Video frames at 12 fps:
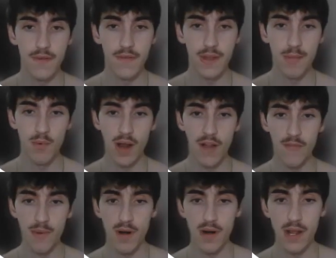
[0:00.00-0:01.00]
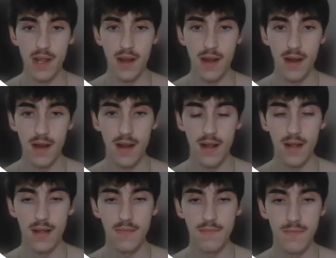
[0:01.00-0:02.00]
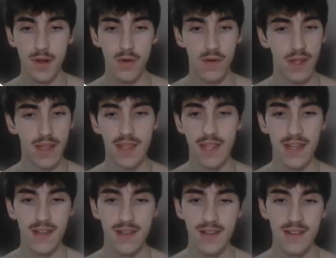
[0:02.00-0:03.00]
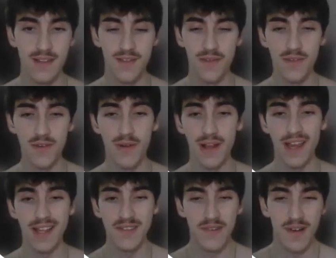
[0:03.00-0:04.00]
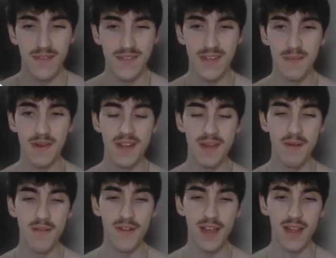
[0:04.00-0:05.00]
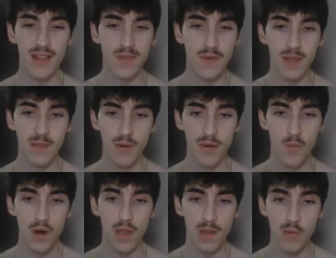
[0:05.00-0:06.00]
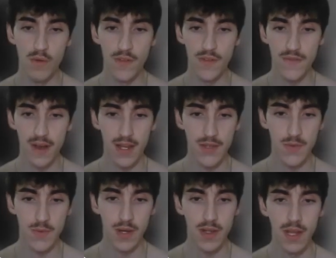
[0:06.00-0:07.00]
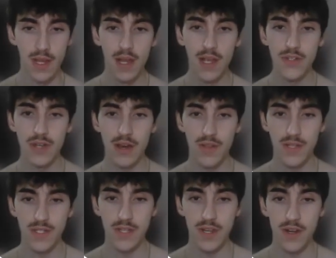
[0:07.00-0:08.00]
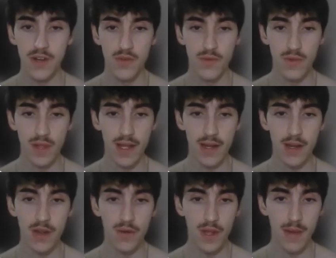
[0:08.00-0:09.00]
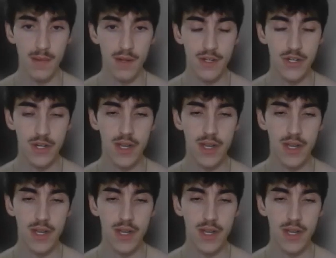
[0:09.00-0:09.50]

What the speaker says: Brave Bird here, oh, and then they don't throw again, so obviously I'm going to debuff again. 1 in the move is fine as well. So now this is going to do like no damage.